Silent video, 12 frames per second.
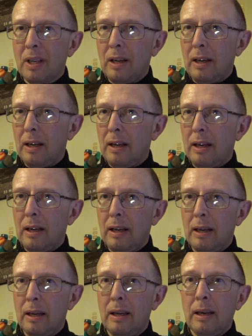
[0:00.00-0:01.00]

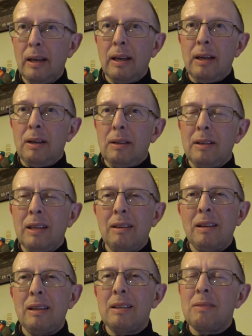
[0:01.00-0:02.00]
Uh,
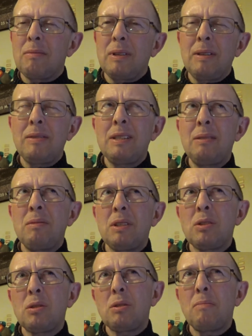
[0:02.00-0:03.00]
we never seem to
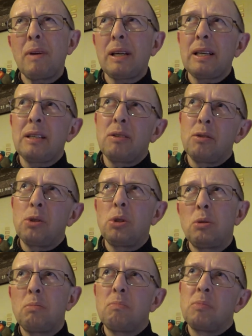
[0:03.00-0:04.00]
sort of
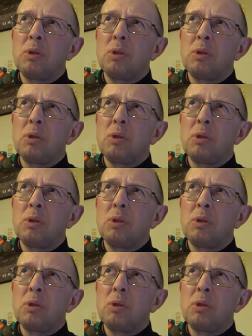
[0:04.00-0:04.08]
manage